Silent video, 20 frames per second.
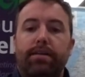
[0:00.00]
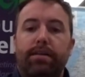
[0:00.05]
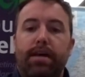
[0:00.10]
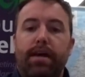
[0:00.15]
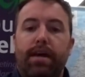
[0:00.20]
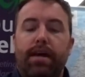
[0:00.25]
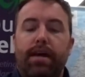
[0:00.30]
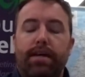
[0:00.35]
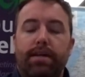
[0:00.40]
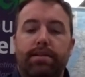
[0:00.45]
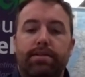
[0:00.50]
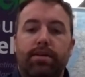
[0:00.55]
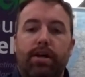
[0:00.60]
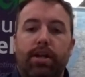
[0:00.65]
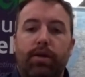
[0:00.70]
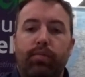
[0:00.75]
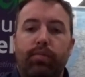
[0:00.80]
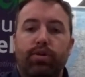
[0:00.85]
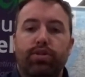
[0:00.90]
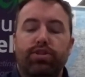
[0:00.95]
is
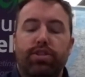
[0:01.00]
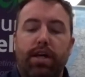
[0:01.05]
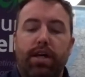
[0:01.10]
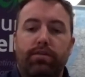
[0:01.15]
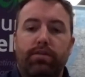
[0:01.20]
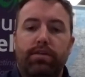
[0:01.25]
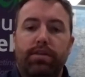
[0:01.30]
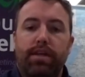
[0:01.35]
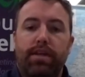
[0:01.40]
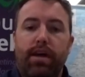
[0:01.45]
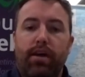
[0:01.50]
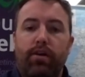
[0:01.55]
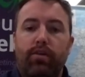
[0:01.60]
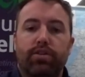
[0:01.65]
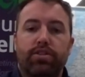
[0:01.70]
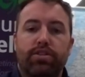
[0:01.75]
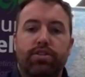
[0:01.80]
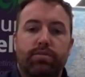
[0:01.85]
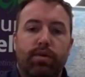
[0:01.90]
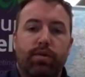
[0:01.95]
kind of pushed out to their
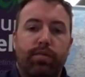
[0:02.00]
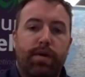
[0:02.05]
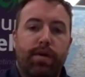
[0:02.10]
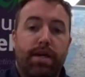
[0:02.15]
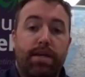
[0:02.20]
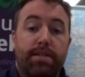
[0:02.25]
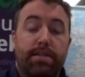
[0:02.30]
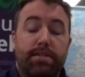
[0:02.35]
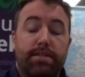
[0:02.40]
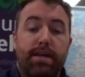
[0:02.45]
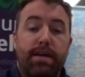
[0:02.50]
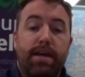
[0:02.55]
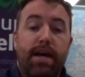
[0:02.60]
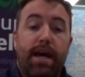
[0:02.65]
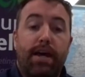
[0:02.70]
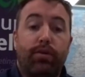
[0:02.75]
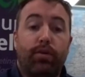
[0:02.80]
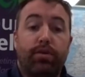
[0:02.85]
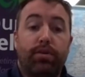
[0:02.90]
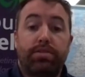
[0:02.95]
customer base,
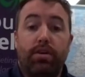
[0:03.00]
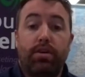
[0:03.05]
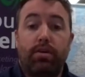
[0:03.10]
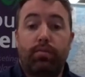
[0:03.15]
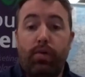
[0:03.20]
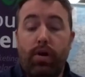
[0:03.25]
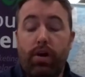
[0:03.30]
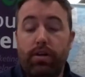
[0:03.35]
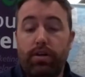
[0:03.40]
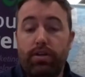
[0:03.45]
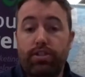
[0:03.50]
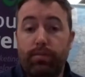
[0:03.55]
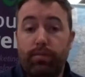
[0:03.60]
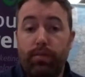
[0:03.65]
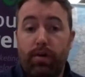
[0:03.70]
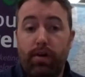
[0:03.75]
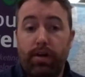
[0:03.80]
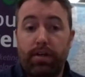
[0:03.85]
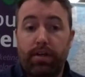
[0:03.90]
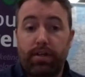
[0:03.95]
and also partnership
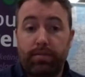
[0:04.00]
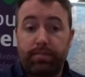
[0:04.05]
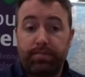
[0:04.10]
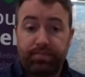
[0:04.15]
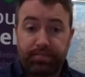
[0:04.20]
marketing,